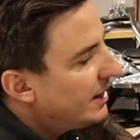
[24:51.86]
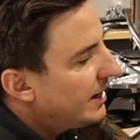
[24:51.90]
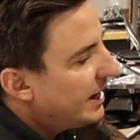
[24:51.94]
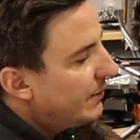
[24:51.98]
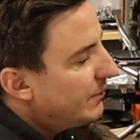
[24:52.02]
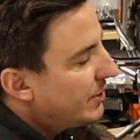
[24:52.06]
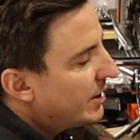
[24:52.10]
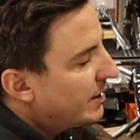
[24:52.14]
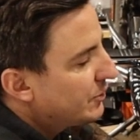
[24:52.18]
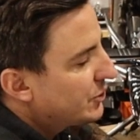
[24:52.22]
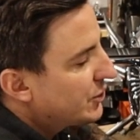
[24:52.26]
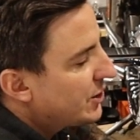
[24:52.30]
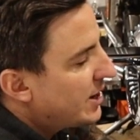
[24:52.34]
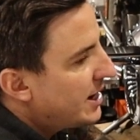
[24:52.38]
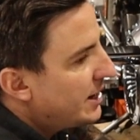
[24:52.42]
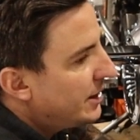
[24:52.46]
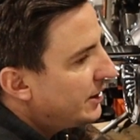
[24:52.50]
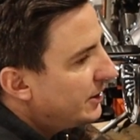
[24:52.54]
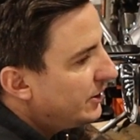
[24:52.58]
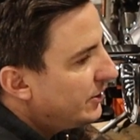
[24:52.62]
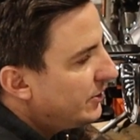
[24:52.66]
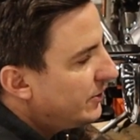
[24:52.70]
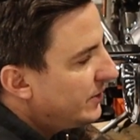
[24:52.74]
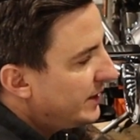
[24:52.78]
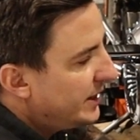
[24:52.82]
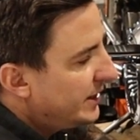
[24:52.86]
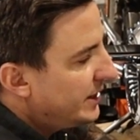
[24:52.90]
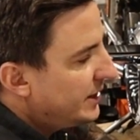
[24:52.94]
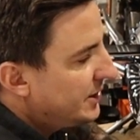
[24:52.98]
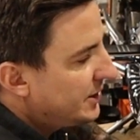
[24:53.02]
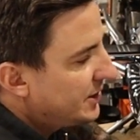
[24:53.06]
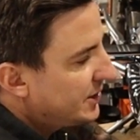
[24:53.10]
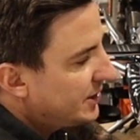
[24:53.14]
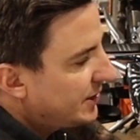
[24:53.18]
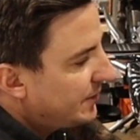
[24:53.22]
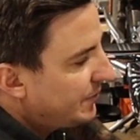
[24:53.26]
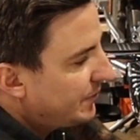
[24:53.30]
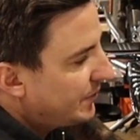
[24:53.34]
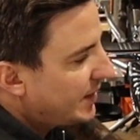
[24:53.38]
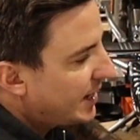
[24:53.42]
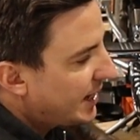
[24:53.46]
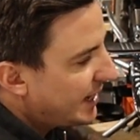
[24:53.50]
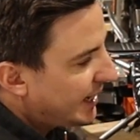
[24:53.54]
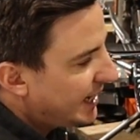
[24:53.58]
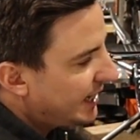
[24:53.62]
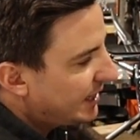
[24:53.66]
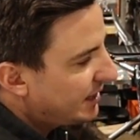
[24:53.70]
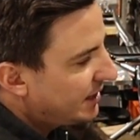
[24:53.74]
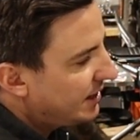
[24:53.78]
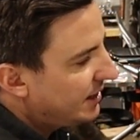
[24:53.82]
And what I'm trying to do is
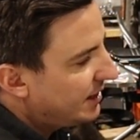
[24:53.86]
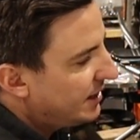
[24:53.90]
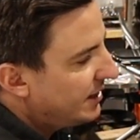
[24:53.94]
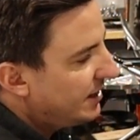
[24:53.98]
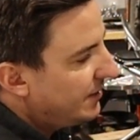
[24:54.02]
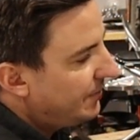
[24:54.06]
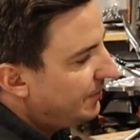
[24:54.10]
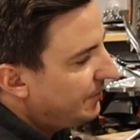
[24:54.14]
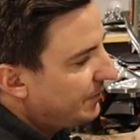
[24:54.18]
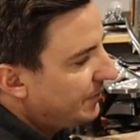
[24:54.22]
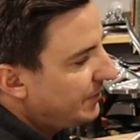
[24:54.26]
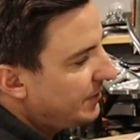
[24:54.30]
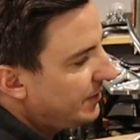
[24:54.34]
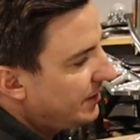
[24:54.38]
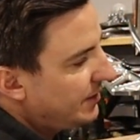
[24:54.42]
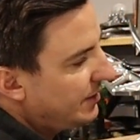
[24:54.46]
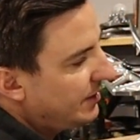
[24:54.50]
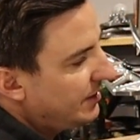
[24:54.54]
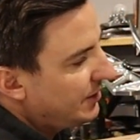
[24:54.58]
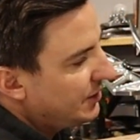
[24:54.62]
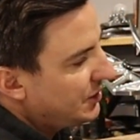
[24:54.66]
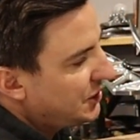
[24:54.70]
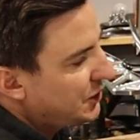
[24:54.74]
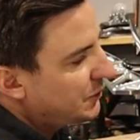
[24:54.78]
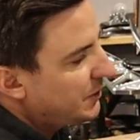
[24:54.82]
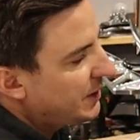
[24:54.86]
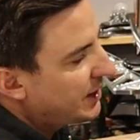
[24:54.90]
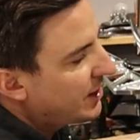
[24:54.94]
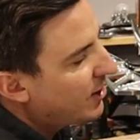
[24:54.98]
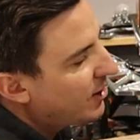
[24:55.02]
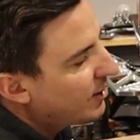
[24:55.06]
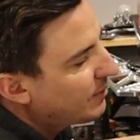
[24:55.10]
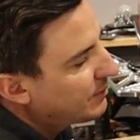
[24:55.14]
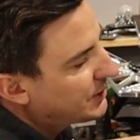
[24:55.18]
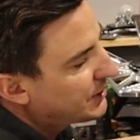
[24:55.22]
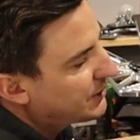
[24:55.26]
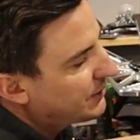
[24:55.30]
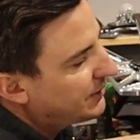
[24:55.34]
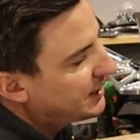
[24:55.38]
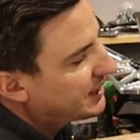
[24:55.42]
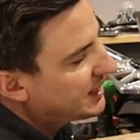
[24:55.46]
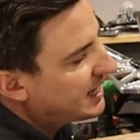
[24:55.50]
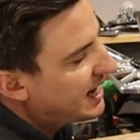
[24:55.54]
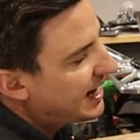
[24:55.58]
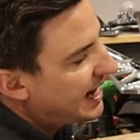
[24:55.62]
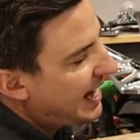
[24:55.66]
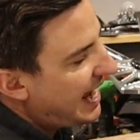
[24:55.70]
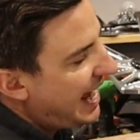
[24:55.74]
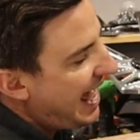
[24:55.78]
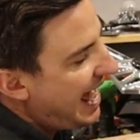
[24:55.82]
kind of get the swing arm so that it's
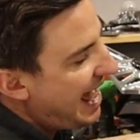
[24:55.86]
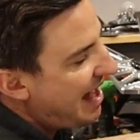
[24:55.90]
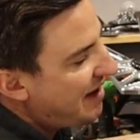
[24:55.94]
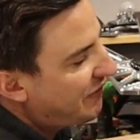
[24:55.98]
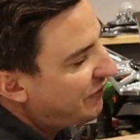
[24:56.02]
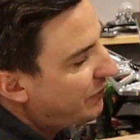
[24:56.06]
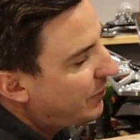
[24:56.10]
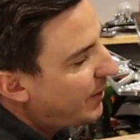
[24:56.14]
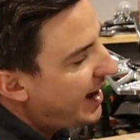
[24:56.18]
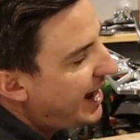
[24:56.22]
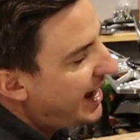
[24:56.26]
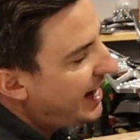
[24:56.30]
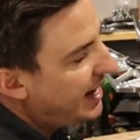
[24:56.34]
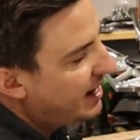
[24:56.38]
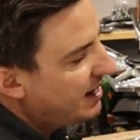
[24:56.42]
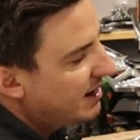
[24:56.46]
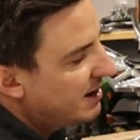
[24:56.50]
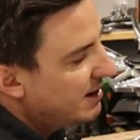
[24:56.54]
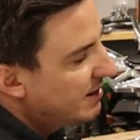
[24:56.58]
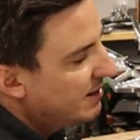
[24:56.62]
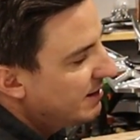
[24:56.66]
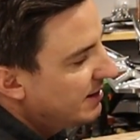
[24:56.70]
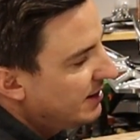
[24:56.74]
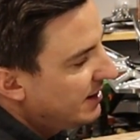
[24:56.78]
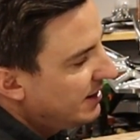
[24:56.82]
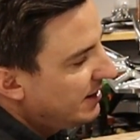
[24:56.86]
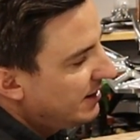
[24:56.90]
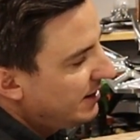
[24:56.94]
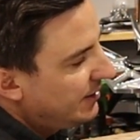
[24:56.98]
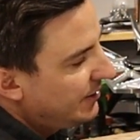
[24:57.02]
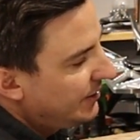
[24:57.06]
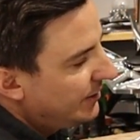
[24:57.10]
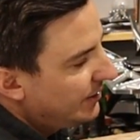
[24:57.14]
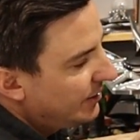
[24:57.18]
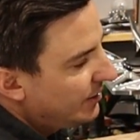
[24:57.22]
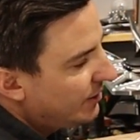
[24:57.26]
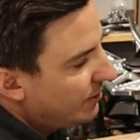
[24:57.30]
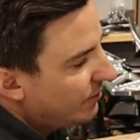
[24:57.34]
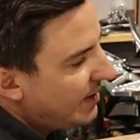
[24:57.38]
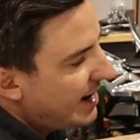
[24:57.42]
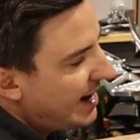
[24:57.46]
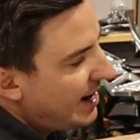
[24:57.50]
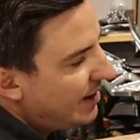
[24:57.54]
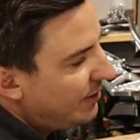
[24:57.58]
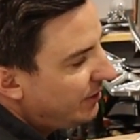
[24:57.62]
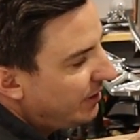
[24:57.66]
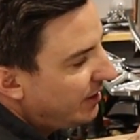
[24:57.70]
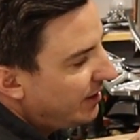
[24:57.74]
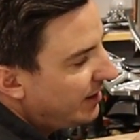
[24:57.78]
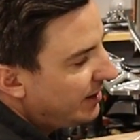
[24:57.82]
kind of halfway
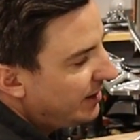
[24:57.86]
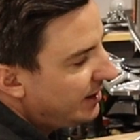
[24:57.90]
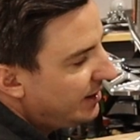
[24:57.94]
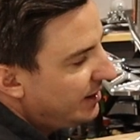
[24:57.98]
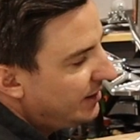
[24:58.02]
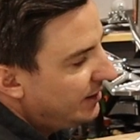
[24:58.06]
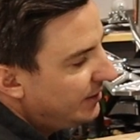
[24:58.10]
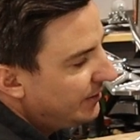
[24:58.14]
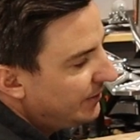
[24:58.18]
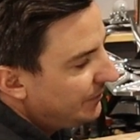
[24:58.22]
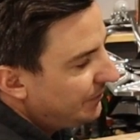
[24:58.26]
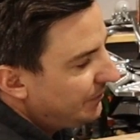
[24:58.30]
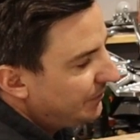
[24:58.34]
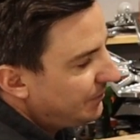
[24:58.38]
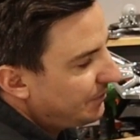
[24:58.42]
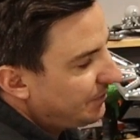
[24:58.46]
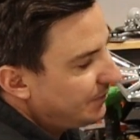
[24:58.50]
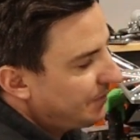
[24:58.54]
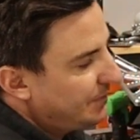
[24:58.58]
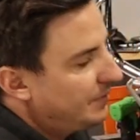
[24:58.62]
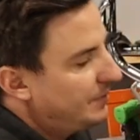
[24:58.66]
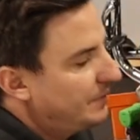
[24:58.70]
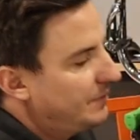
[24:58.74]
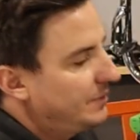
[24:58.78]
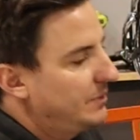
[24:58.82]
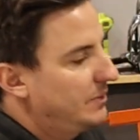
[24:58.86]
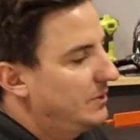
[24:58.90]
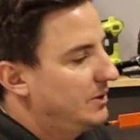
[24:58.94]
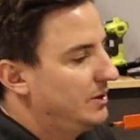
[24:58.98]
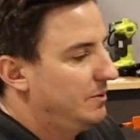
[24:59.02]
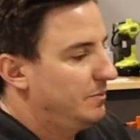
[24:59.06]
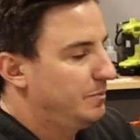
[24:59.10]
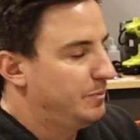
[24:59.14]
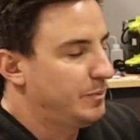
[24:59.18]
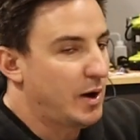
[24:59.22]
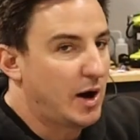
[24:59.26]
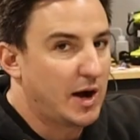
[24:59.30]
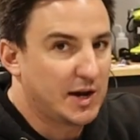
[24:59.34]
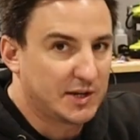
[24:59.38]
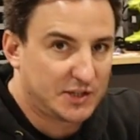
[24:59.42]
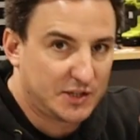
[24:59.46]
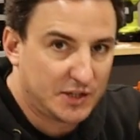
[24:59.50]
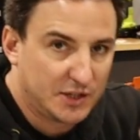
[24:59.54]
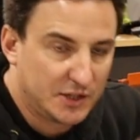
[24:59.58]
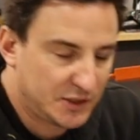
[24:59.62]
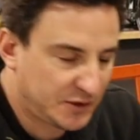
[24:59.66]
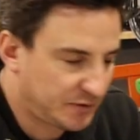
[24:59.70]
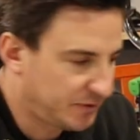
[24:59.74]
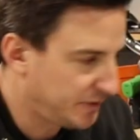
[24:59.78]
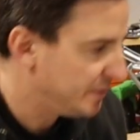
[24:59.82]
around
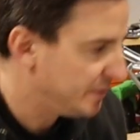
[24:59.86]
bosses